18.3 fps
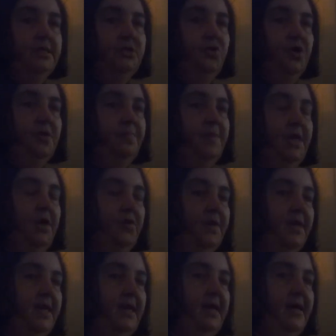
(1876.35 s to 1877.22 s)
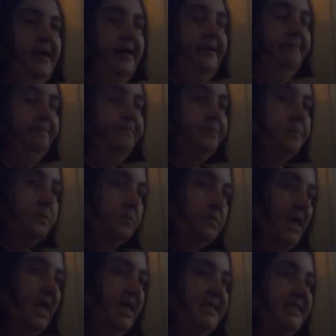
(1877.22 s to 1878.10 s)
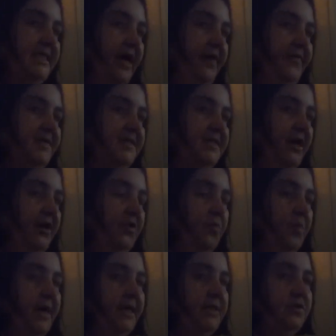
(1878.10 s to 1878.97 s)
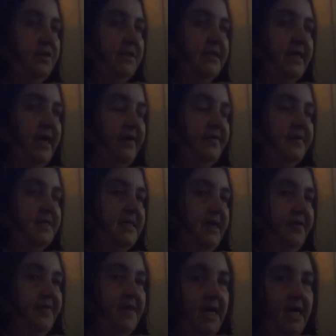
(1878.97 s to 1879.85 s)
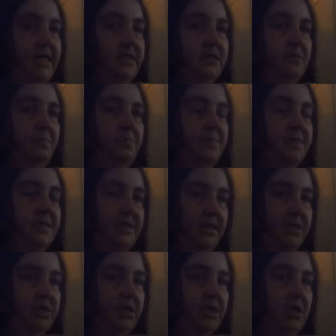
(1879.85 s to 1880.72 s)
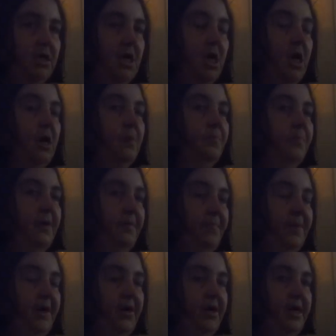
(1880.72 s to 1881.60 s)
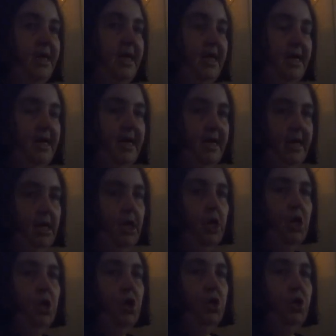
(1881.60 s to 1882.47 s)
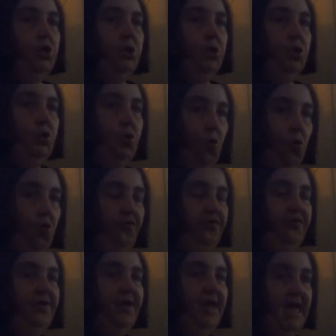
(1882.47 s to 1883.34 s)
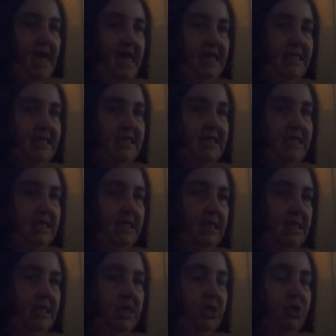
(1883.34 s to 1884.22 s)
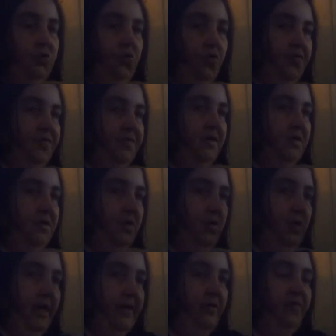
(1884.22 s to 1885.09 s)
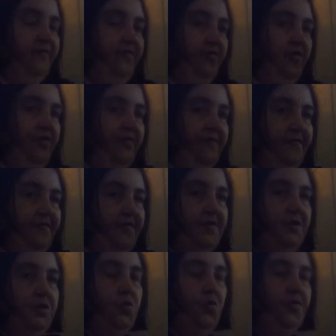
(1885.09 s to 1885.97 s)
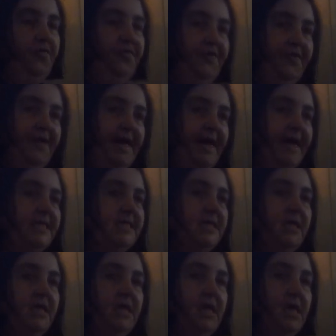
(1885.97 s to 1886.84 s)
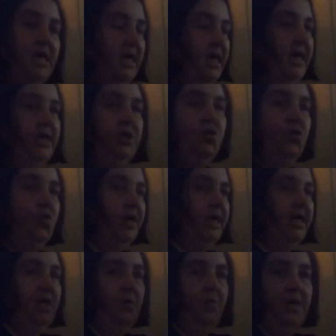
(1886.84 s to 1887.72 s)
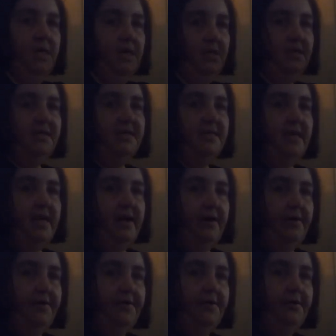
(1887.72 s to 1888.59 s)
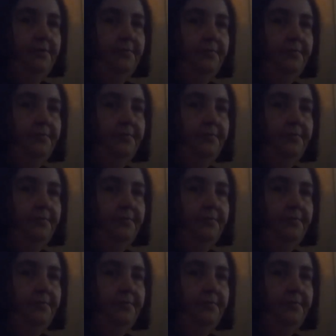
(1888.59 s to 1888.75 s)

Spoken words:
is not appearing in a south-southwest or south-southeast position, but appearing in a northeast, like further north than that, and not anywhere near the south.